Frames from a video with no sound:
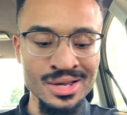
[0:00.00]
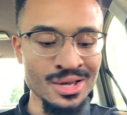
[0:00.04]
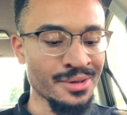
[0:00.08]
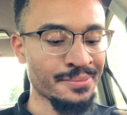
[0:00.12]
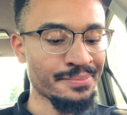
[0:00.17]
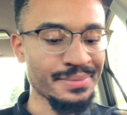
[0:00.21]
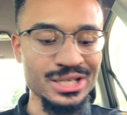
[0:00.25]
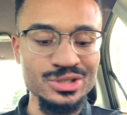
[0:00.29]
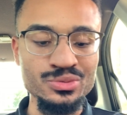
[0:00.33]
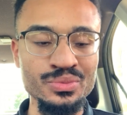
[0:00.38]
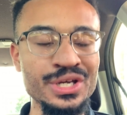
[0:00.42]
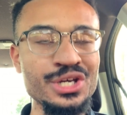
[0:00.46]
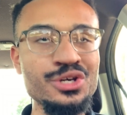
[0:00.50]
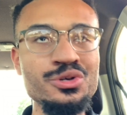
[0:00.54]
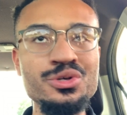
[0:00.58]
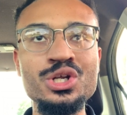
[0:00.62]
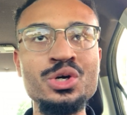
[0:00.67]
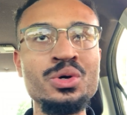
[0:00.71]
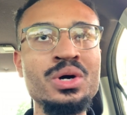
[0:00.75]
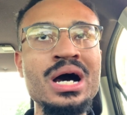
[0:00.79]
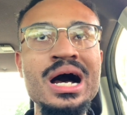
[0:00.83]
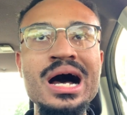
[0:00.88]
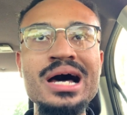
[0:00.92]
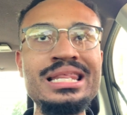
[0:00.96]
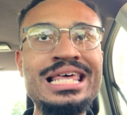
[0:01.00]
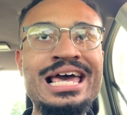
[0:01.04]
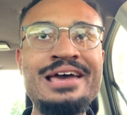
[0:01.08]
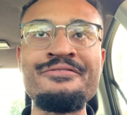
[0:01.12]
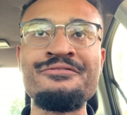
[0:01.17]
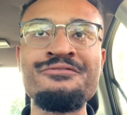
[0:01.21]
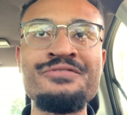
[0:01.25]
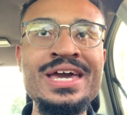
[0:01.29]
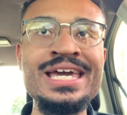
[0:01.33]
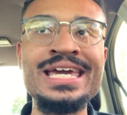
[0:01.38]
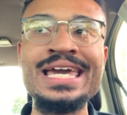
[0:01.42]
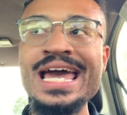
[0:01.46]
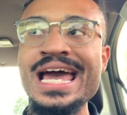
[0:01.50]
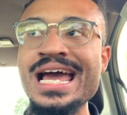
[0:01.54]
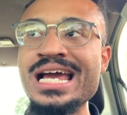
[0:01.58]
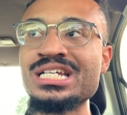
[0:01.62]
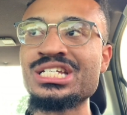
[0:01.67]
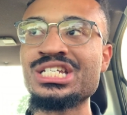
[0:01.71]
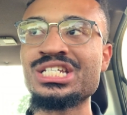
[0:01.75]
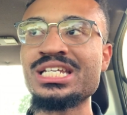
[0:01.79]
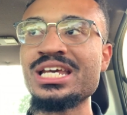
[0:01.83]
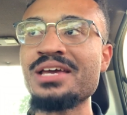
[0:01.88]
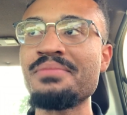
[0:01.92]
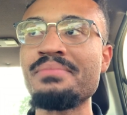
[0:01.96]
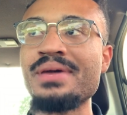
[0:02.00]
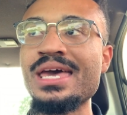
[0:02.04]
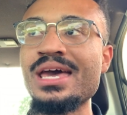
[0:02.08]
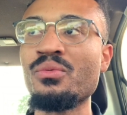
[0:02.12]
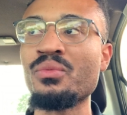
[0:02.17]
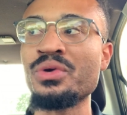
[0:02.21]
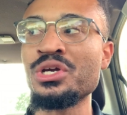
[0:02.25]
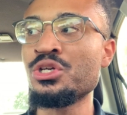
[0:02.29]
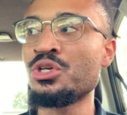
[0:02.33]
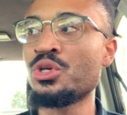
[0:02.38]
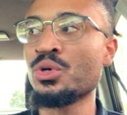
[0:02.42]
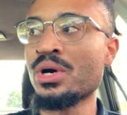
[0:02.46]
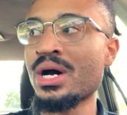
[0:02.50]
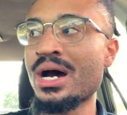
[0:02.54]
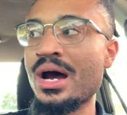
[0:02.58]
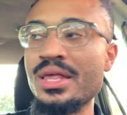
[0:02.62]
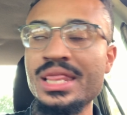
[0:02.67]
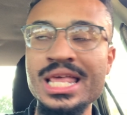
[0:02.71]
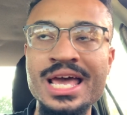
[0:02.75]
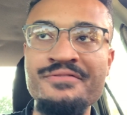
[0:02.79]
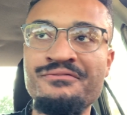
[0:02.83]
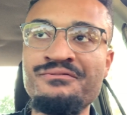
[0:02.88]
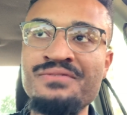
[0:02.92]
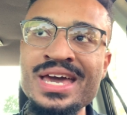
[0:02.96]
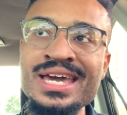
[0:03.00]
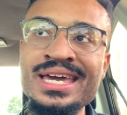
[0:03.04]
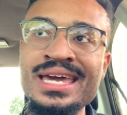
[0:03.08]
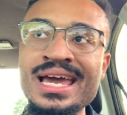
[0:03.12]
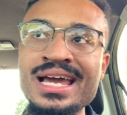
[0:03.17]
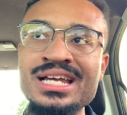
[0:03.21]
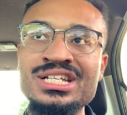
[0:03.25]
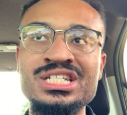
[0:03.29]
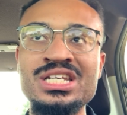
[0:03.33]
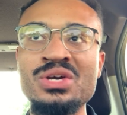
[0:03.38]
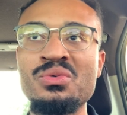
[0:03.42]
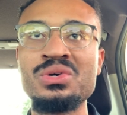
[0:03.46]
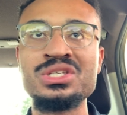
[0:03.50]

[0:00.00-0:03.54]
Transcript: Because when you're doing all that fake ass shit, man, when you're doing all that fake ass shit,